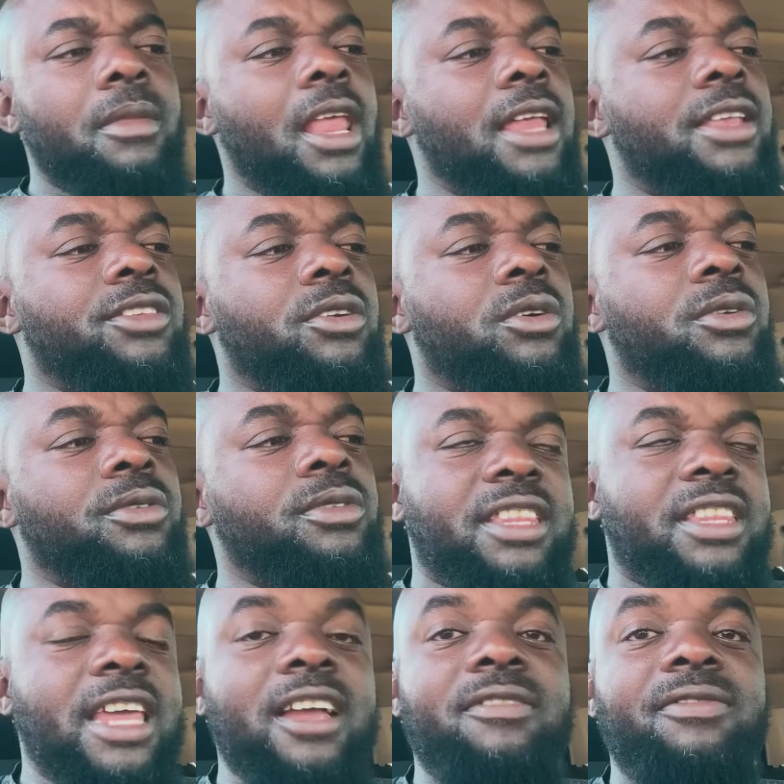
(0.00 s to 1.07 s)
So
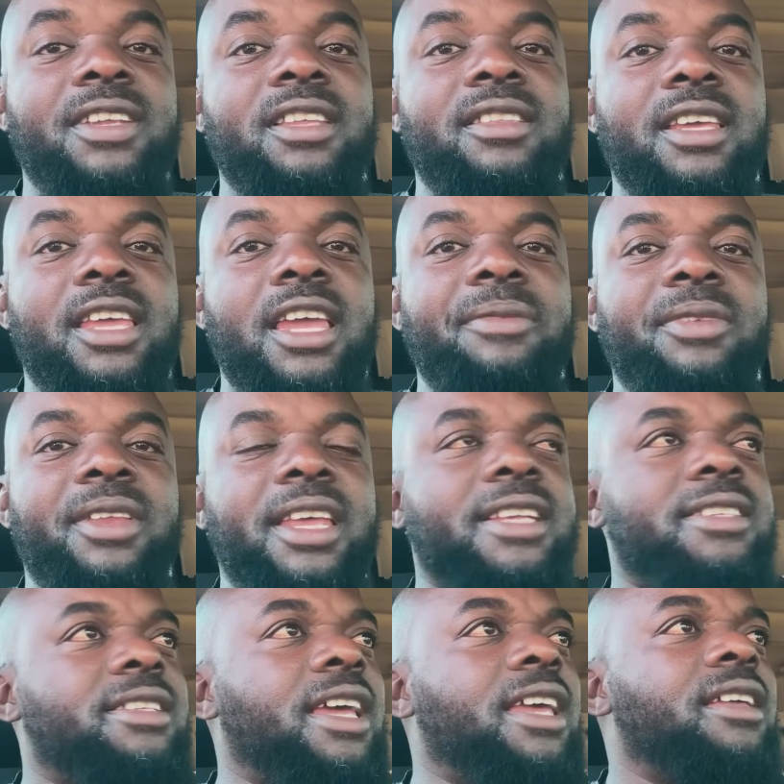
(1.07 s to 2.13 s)
thankfully they came the
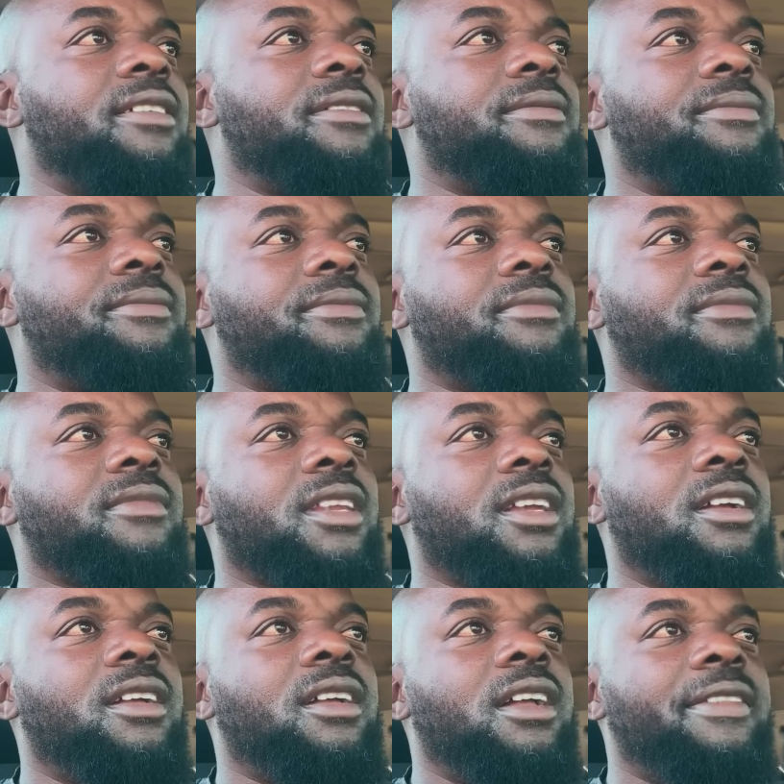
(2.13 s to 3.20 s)
next day.
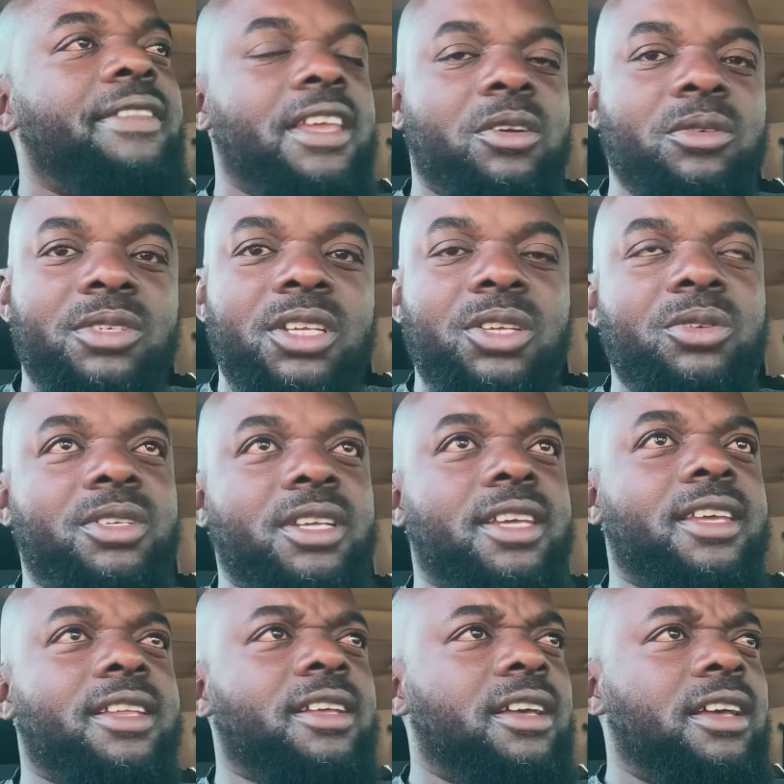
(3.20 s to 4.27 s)
They continued
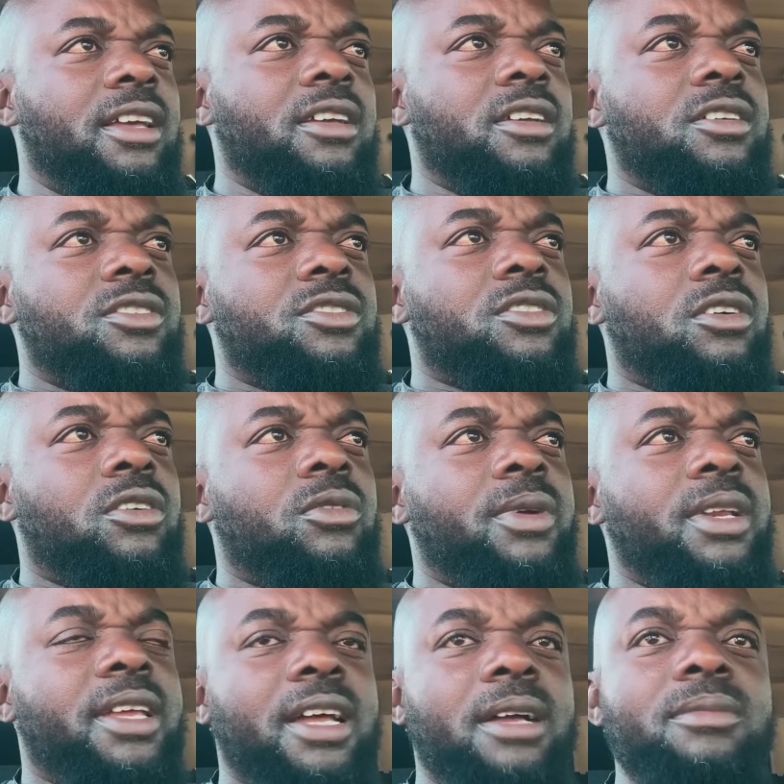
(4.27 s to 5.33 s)
digging. So
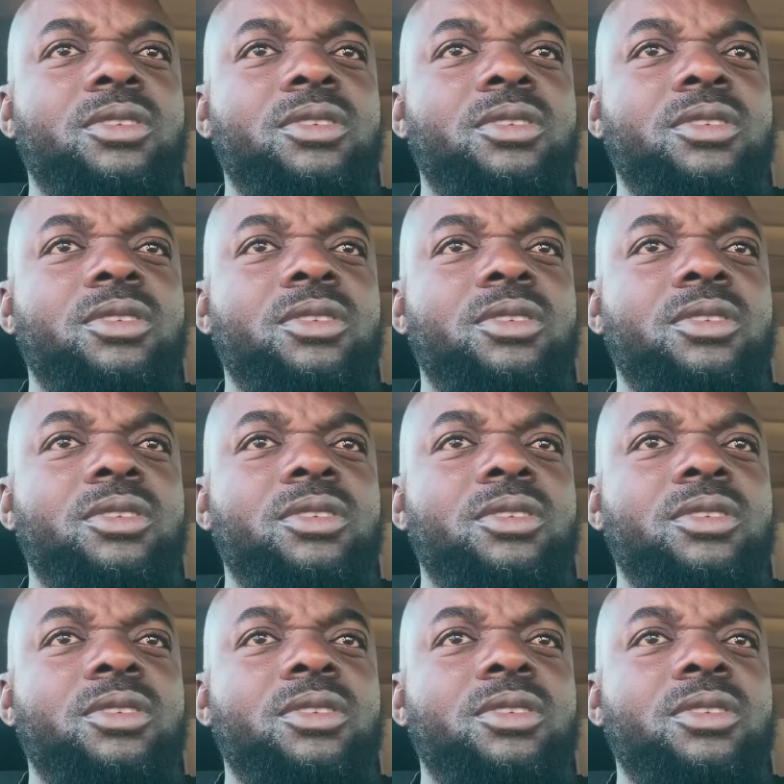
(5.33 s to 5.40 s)
when it comes